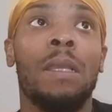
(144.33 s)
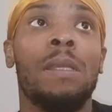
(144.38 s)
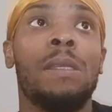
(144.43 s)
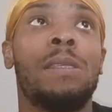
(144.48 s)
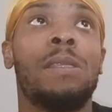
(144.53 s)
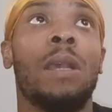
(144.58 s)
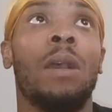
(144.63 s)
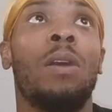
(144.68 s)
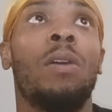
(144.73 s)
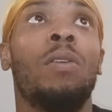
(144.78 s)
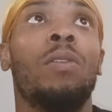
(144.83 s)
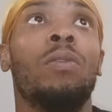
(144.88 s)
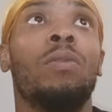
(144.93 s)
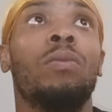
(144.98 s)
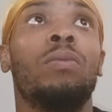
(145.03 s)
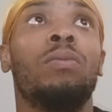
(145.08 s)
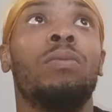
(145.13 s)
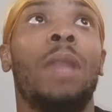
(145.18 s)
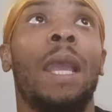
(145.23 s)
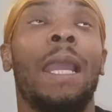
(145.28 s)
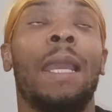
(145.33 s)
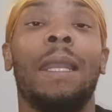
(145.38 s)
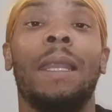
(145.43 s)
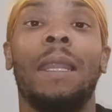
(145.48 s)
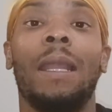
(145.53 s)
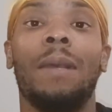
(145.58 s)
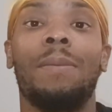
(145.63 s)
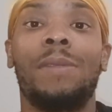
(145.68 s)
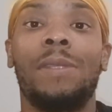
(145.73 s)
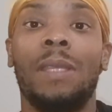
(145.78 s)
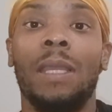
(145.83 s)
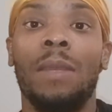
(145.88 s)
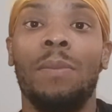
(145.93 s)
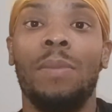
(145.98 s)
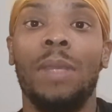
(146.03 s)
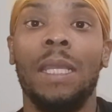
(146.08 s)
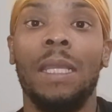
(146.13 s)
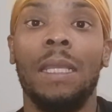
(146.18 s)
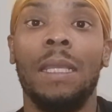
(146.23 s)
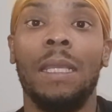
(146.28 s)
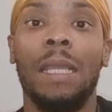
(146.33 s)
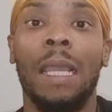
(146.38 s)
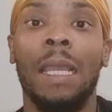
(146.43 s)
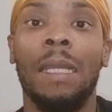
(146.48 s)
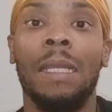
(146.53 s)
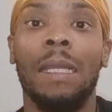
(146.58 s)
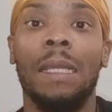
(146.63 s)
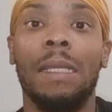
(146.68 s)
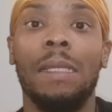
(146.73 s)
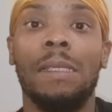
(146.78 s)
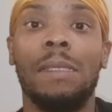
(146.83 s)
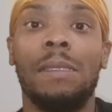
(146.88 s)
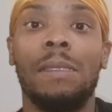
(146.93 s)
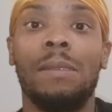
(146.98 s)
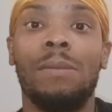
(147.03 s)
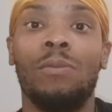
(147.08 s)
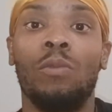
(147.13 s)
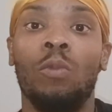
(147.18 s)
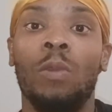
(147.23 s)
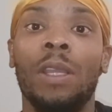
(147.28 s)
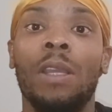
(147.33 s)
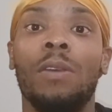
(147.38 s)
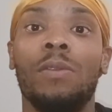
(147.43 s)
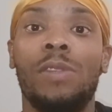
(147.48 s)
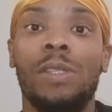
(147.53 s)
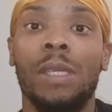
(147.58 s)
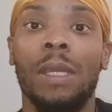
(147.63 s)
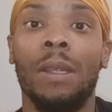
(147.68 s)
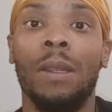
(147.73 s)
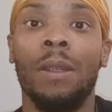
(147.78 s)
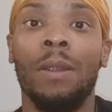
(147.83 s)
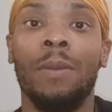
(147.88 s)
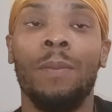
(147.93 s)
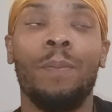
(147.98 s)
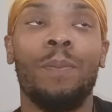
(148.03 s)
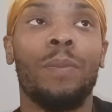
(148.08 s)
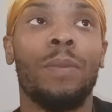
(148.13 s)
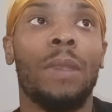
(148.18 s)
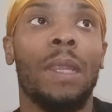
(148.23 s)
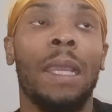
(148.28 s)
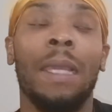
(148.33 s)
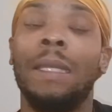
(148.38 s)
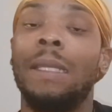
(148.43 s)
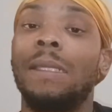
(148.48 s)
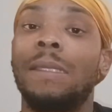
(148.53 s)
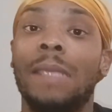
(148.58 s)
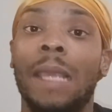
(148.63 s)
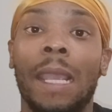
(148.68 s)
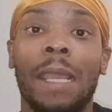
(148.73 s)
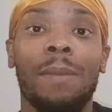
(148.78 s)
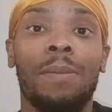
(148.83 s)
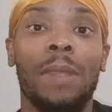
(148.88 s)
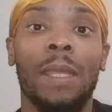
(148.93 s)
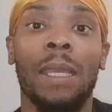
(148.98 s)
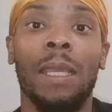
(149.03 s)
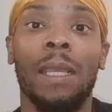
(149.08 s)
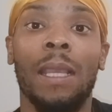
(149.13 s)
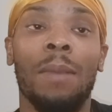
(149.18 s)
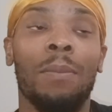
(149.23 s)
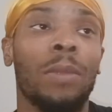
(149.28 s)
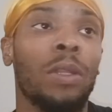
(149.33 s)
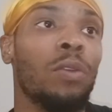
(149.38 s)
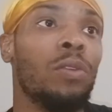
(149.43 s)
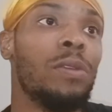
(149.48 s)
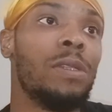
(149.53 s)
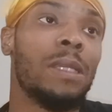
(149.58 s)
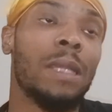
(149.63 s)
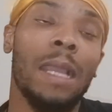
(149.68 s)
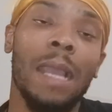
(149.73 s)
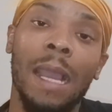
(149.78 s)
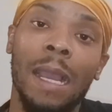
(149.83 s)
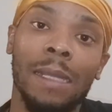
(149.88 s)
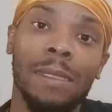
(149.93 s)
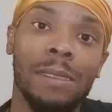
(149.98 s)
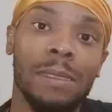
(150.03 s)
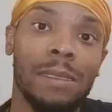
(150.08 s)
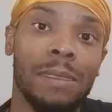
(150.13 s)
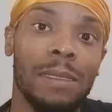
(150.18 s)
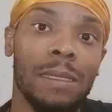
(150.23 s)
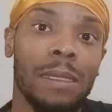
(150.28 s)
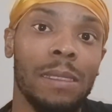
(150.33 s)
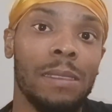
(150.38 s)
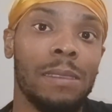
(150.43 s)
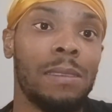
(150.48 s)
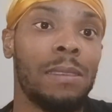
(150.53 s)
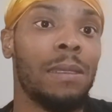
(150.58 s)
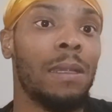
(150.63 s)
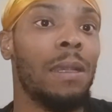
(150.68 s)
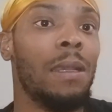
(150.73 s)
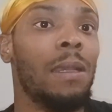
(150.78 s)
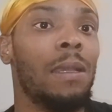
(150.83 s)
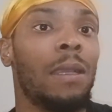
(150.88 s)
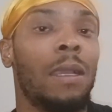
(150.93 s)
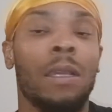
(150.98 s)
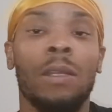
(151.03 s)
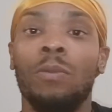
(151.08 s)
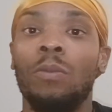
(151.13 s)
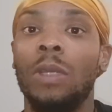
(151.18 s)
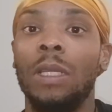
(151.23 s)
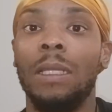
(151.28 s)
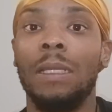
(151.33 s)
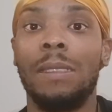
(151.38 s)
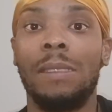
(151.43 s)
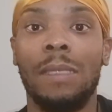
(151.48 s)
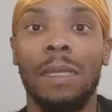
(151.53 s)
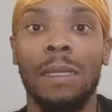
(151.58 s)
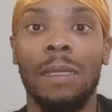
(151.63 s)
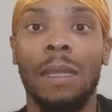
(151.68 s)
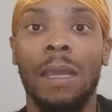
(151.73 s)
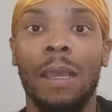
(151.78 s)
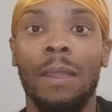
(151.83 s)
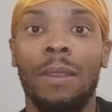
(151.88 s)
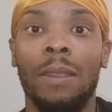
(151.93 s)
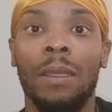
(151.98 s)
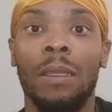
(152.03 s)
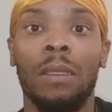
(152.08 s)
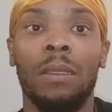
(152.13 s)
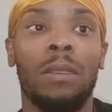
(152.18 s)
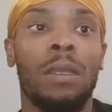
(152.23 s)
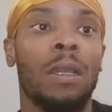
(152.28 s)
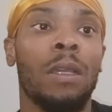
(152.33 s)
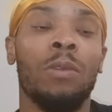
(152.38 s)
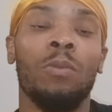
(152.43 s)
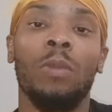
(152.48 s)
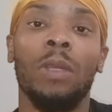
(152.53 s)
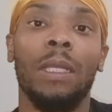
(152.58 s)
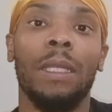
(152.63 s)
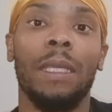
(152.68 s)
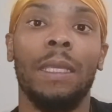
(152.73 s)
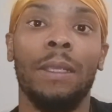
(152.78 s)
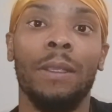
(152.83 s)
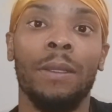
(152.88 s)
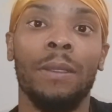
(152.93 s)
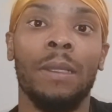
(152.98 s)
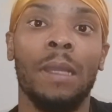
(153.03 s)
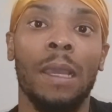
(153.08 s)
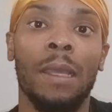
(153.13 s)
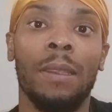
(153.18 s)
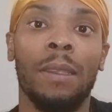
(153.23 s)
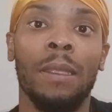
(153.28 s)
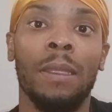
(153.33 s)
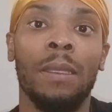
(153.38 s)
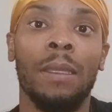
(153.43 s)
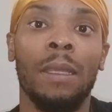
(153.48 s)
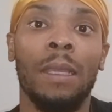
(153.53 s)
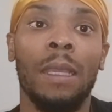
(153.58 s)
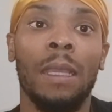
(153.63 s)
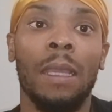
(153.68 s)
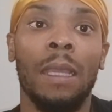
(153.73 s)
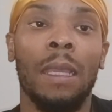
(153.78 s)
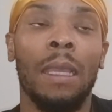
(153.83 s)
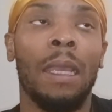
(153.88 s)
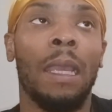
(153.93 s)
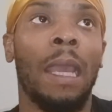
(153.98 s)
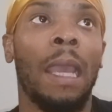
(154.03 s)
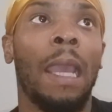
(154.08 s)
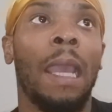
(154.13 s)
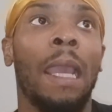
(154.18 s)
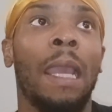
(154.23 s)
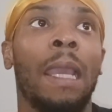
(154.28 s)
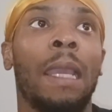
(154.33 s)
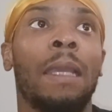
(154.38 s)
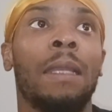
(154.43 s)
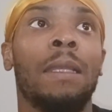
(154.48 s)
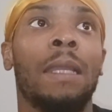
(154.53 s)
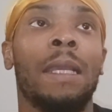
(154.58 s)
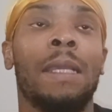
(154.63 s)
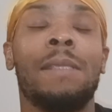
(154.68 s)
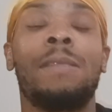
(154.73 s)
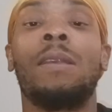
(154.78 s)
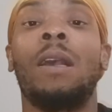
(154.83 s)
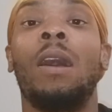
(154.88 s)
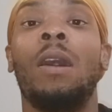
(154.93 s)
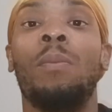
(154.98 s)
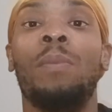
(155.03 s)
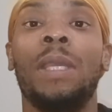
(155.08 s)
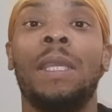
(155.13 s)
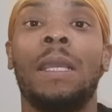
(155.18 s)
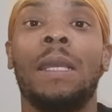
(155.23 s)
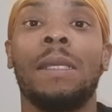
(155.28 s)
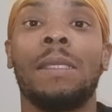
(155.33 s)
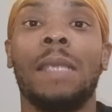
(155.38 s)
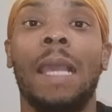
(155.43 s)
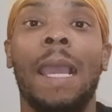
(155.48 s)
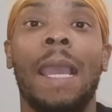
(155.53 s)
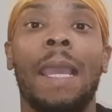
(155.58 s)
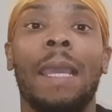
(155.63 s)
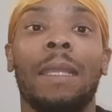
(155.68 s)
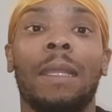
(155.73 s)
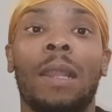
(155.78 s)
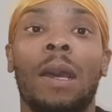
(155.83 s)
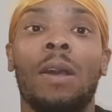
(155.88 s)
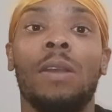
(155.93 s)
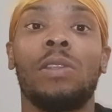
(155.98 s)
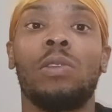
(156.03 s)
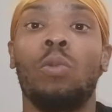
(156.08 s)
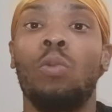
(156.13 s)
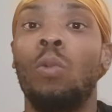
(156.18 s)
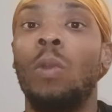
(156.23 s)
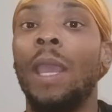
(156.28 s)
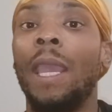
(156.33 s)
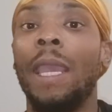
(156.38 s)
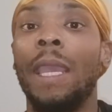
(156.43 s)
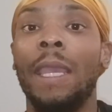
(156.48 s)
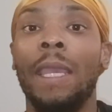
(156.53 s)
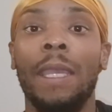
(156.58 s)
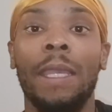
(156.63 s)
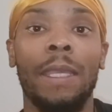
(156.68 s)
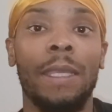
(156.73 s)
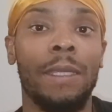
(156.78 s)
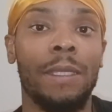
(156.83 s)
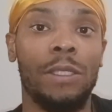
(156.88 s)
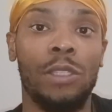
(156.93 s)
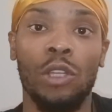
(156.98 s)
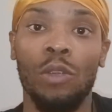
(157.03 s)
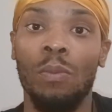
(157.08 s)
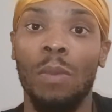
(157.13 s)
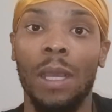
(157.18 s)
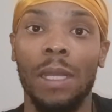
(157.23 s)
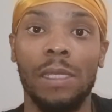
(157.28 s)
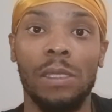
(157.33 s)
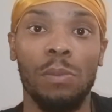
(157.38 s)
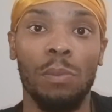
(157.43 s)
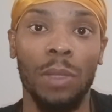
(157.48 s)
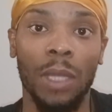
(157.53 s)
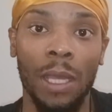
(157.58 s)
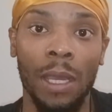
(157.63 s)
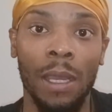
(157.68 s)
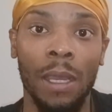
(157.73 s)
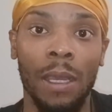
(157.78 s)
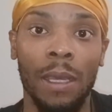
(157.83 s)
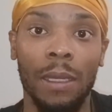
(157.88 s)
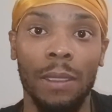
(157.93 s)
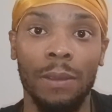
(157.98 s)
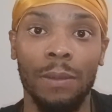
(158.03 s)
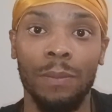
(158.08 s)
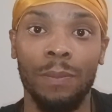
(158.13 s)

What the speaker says: So they ended up sitting me in this wheelchair in the same thing. I'm losing consciousness, couldn't really see nothing, couldn't really hear nothing. And it's all because I had lost way too much blood,